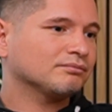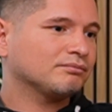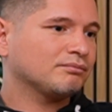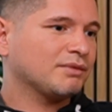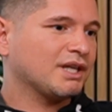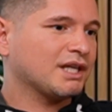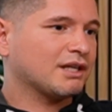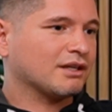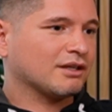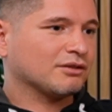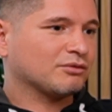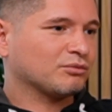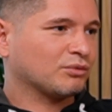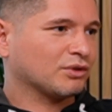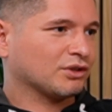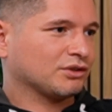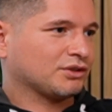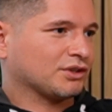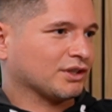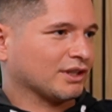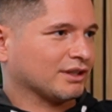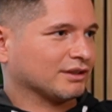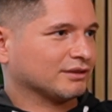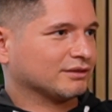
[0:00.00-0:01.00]
because
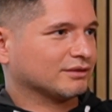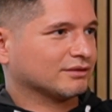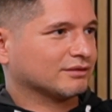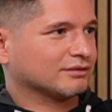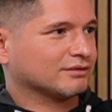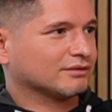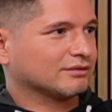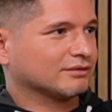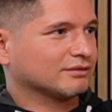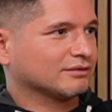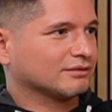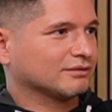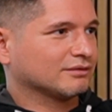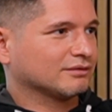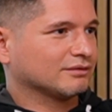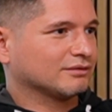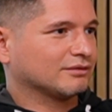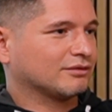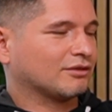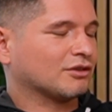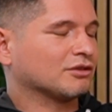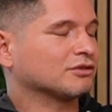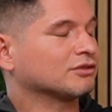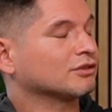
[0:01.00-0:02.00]

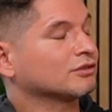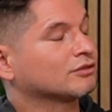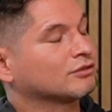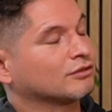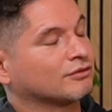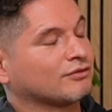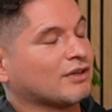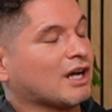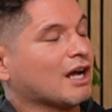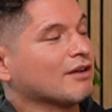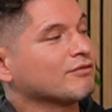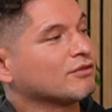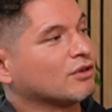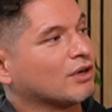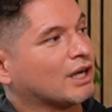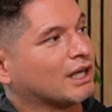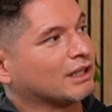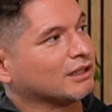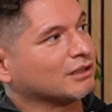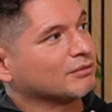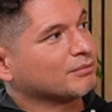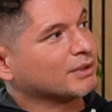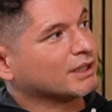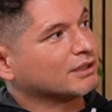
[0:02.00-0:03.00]
there's a survival
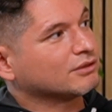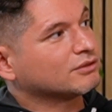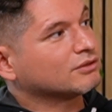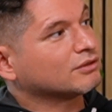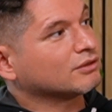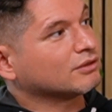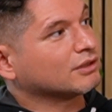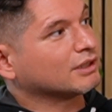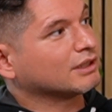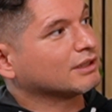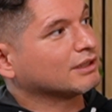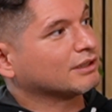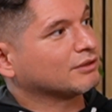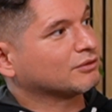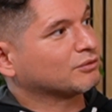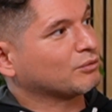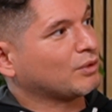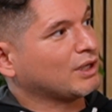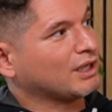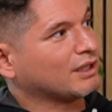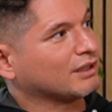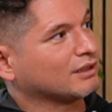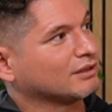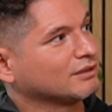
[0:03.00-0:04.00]
element to it as
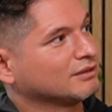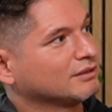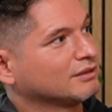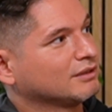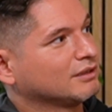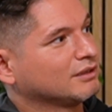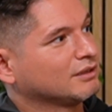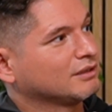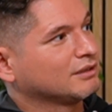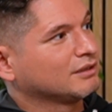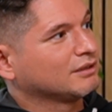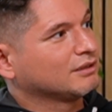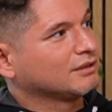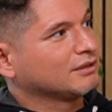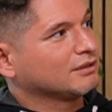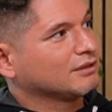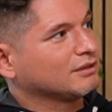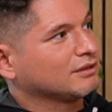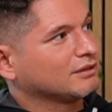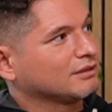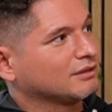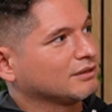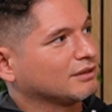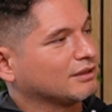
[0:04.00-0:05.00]
well
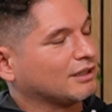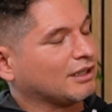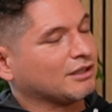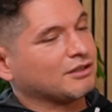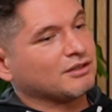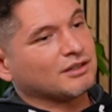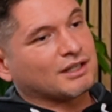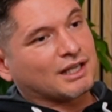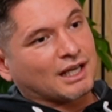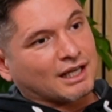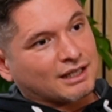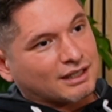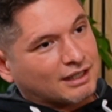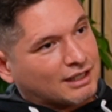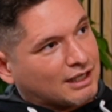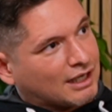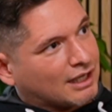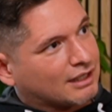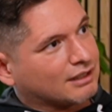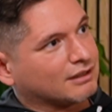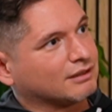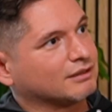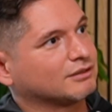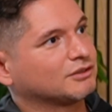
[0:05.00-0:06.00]
that you kind of
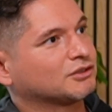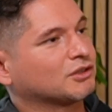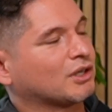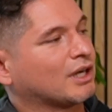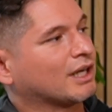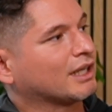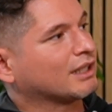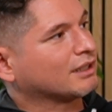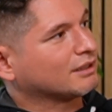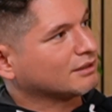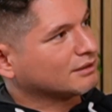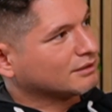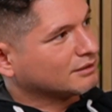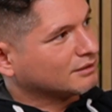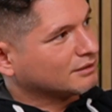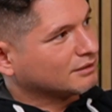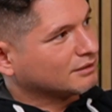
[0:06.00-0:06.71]
got to try and,